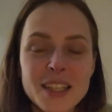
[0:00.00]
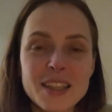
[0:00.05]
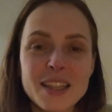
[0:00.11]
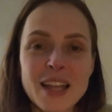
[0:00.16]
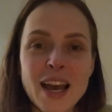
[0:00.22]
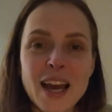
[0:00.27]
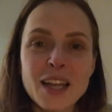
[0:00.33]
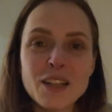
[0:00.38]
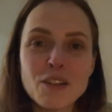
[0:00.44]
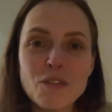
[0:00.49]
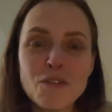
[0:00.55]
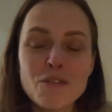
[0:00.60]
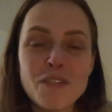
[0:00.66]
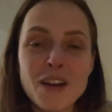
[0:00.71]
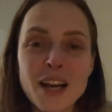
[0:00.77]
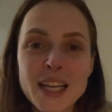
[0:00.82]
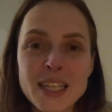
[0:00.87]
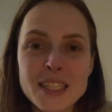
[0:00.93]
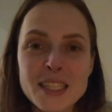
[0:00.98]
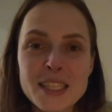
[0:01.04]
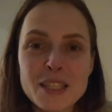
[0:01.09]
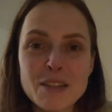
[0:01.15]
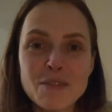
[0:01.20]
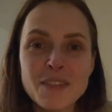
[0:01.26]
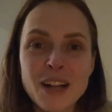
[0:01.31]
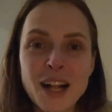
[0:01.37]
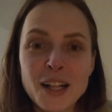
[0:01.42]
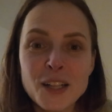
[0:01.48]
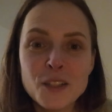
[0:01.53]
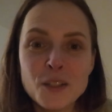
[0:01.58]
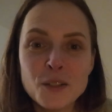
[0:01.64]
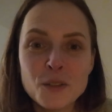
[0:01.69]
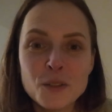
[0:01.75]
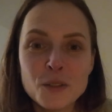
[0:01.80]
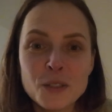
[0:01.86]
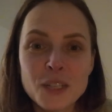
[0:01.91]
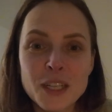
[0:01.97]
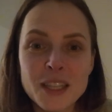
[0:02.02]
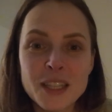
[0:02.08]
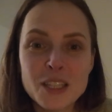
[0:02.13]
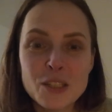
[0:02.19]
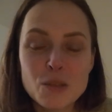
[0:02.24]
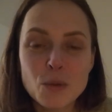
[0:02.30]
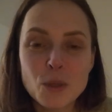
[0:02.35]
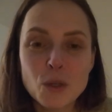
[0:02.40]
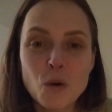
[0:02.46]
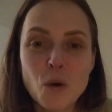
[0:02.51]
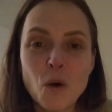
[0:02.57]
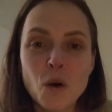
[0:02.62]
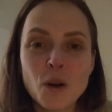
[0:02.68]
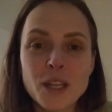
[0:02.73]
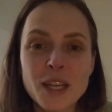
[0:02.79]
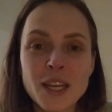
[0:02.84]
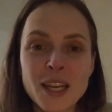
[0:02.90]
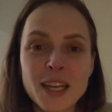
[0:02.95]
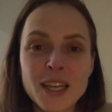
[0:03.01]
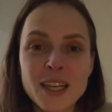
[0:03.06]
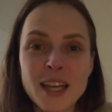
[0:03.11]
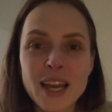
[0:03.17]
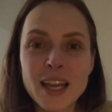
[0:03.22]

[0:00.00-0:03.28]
that finds value in this recording,